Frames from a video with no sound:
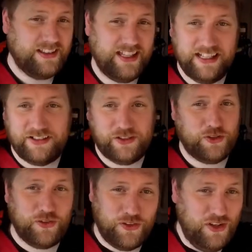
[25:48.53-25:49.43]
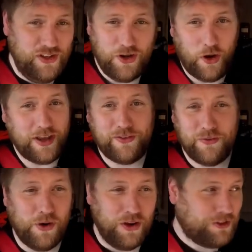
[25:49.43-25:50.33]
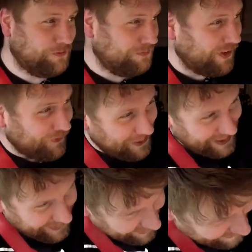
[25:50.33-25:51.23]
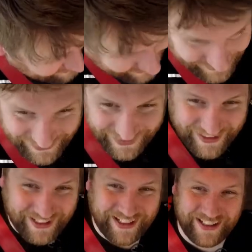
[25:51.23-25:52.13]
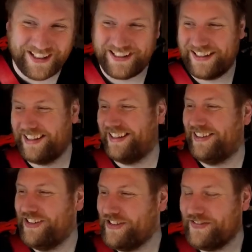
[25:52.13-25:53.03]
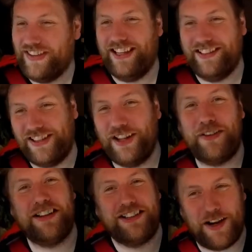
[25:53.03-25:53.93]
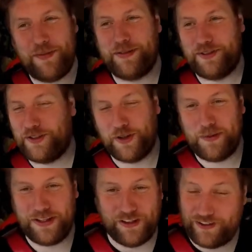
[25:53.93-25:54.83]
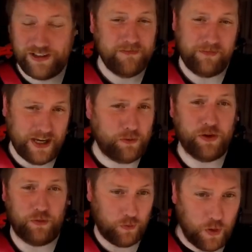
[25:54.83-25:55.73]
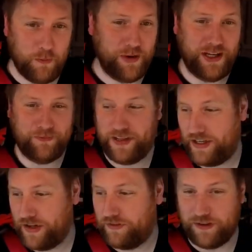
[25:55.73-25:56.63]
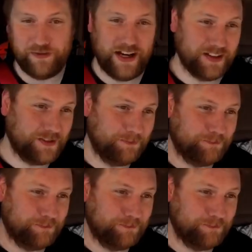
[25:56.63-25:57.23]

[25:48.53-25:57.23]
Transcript: It's just not even worth viewing, I don't think. You can tell when a time lapse is going to be good. That one won't be, I know for a fact.